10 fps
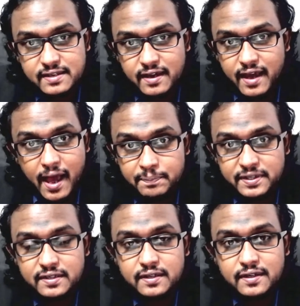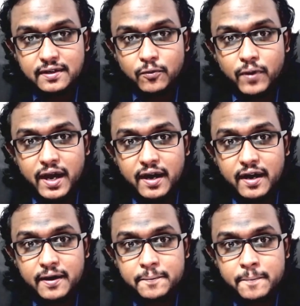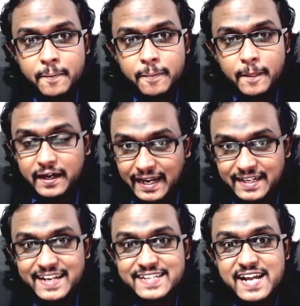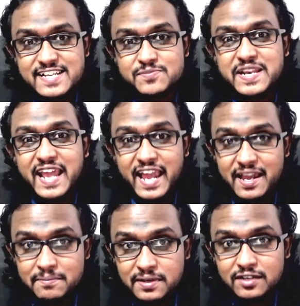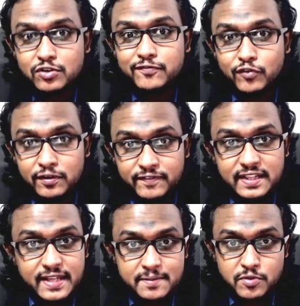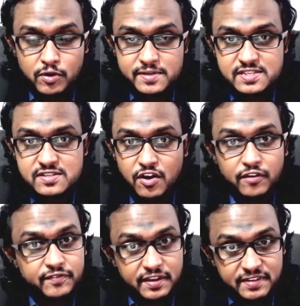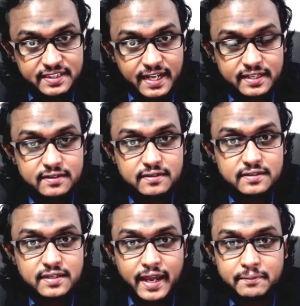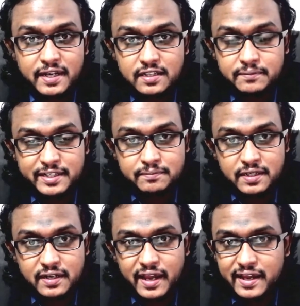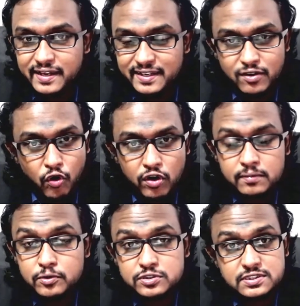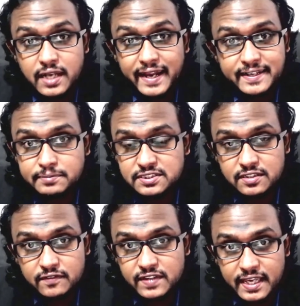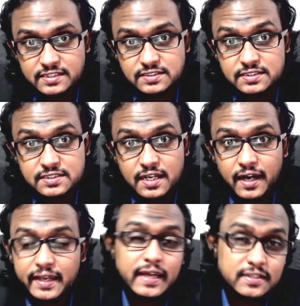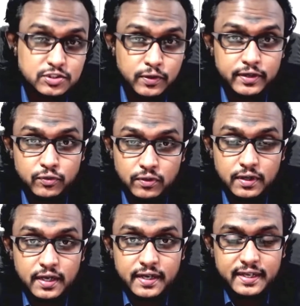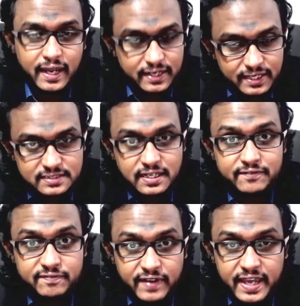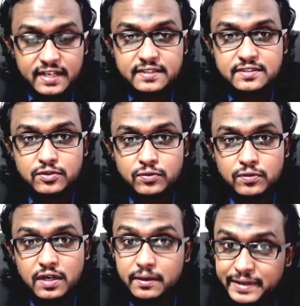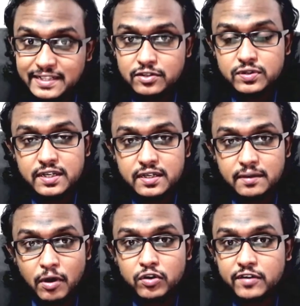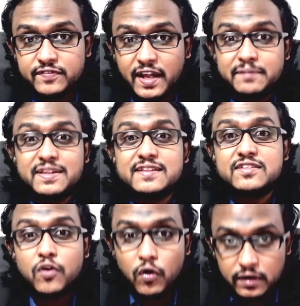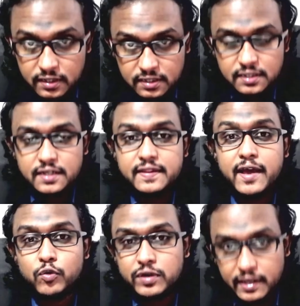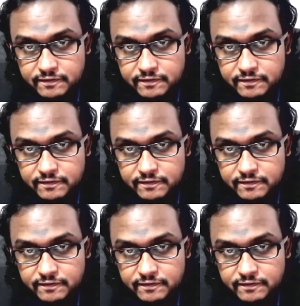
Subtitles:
happened where a candidate has been able to fulfill that promise of giving that time and commitment. In almost 90% of the cases, I can assure you, candidates have failed to commit to the amount of time they thought they could give